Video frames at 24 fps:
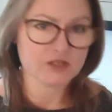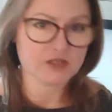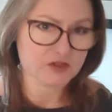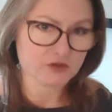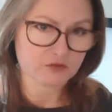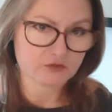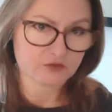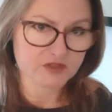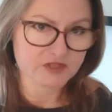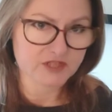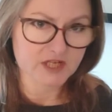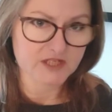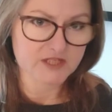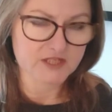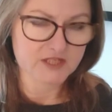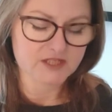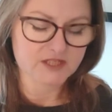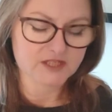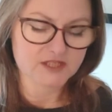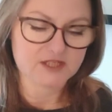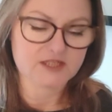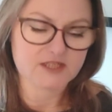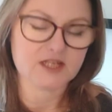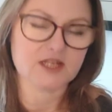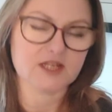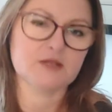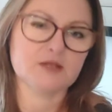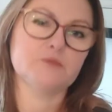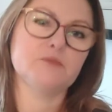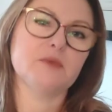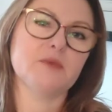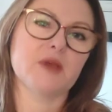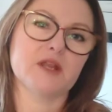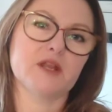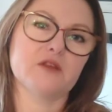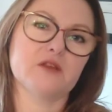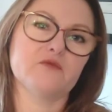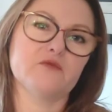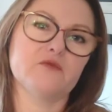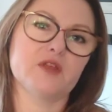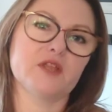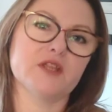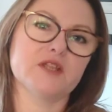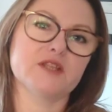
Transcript: redundancy benefits